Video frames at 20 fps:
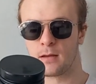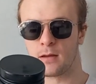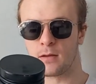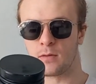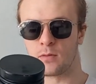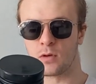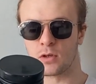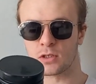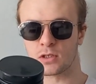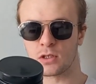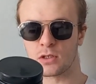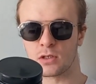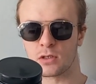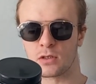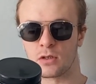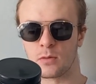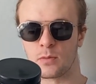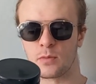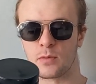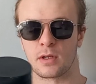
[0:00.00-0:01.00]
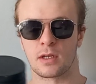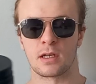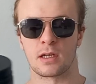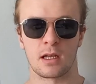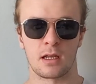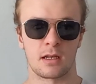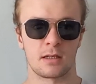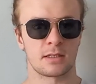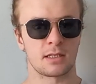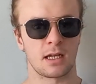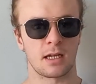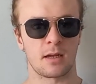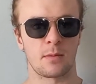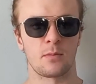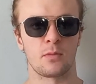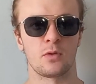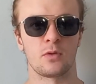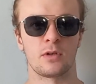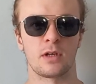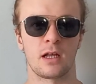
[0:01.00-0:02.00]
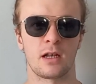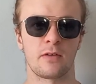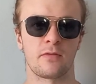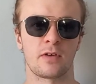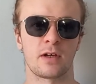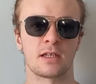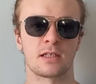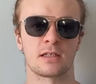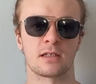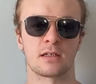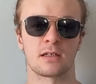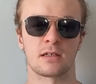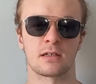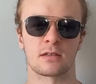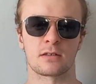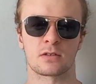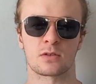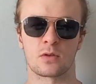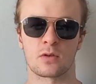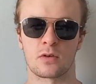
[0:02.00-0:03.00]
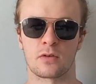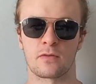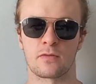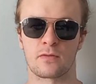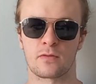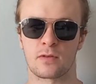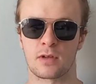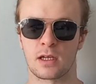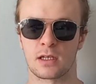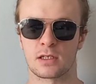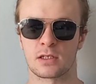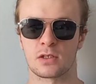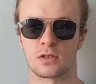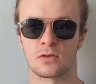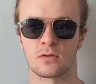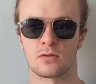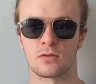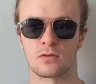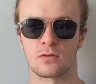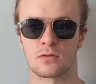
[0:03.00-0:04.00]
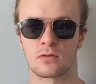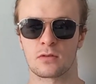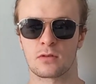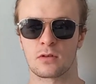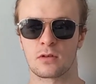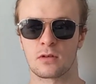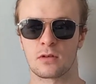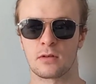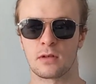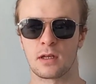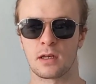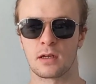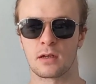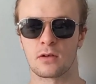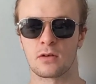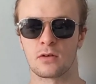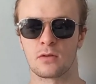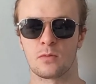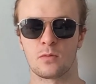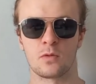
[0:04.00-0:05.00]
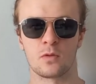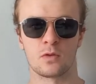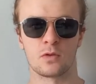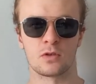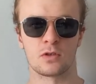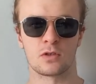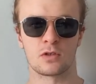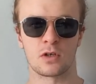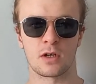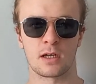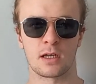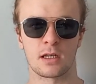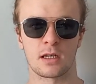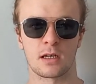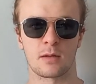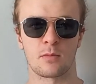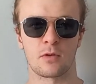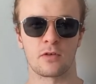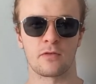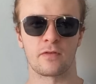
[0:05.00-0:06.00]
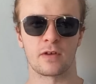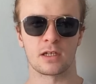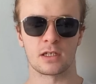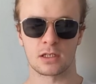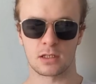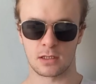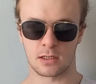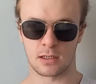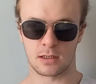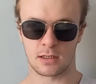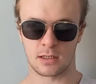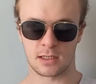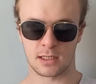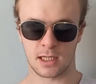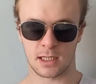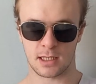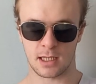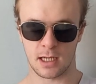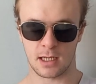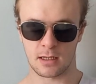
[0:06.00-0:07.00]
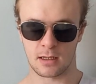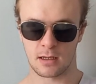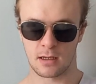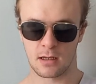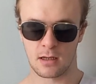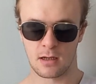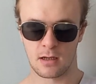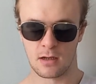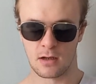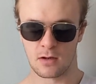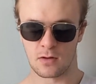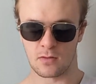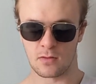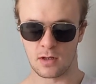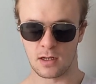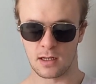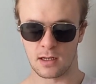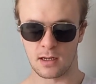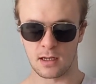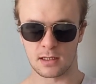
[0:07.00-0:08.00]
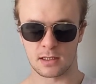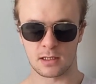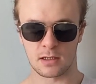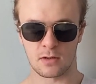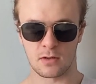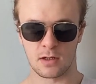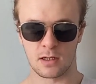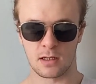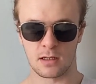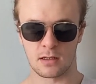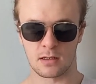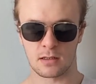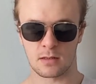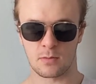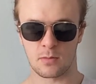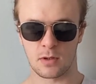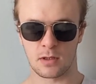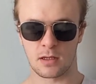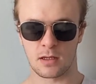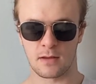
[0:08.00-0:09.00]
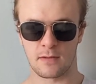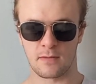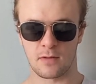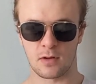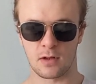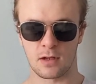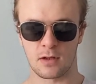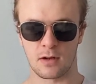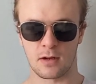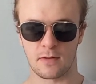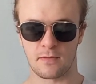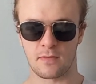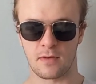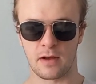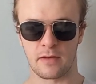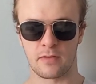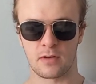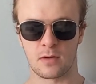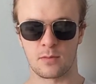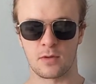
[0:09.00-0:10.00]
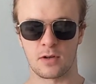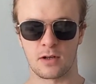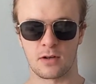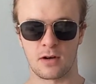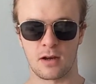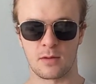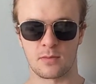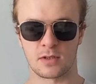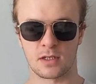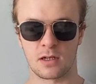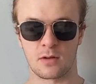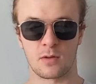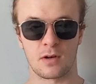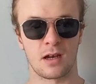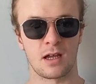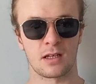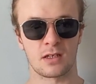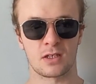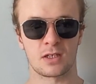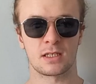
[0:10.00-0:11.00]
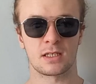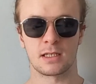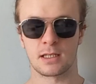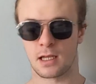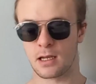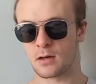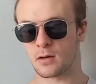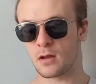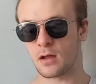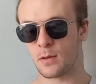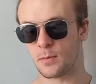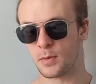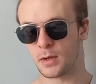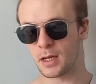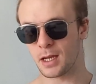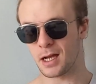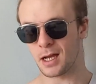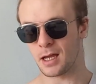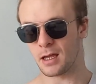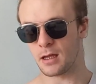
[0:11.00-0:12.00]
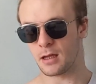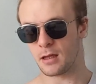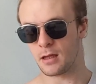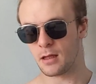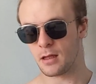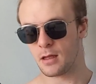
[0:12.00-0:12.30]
works on the dopamine. It's like a mood elevator, sort of gets you in a good mood to train and motivation and things like that. Really nice ingredient, but they've only got 500 milligrams. I would like to see that a bit higher,